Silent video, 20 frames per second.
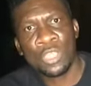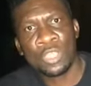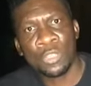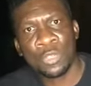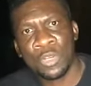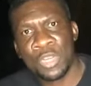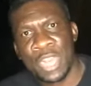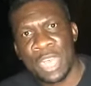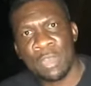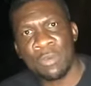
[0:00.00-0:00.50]

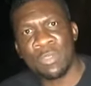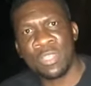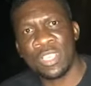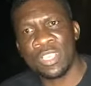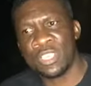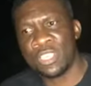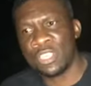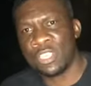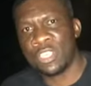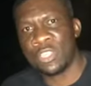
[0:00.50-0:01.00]
So now
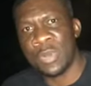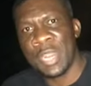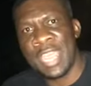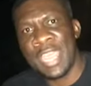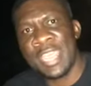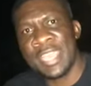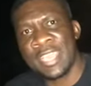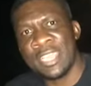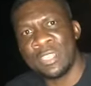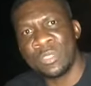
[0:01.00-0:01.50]
they're
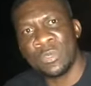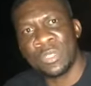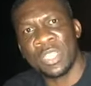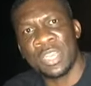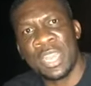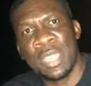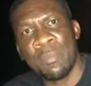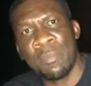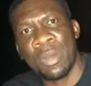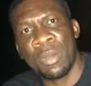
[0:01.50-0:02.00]
straying into
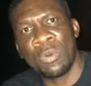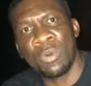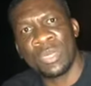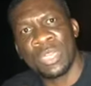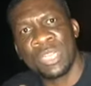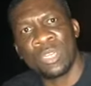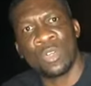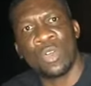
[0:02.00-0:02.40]
the neighborhood